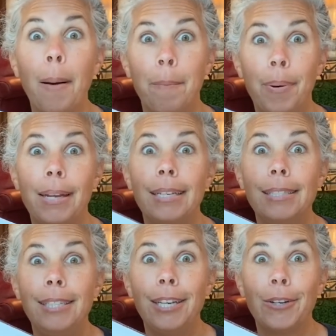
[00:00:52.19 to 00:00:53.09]
but
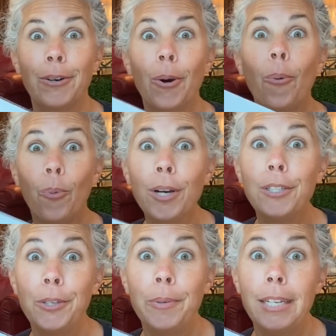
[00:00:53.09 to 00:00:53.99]
it's here. We're
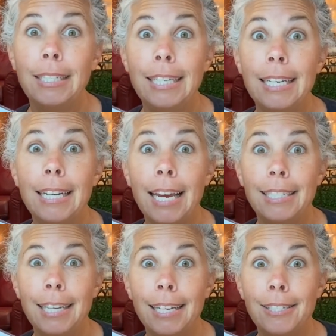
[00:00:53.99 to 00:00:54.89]
doing a D N A
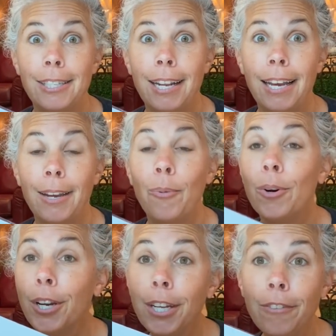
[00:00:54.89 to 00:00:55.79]
test today.
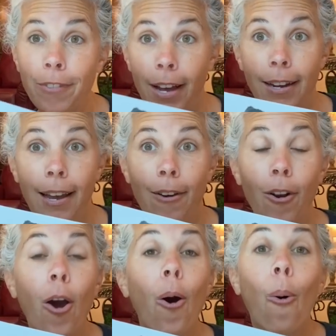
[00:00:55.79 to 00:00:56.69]
We're gonna find out
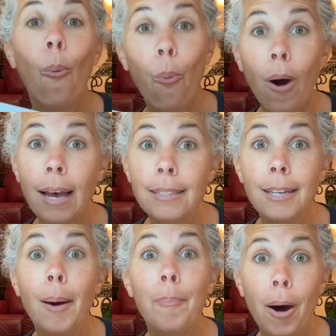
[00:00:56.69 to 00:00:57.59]
what
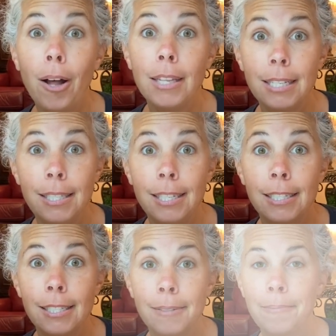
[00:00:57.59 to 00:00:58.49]
Pollux is.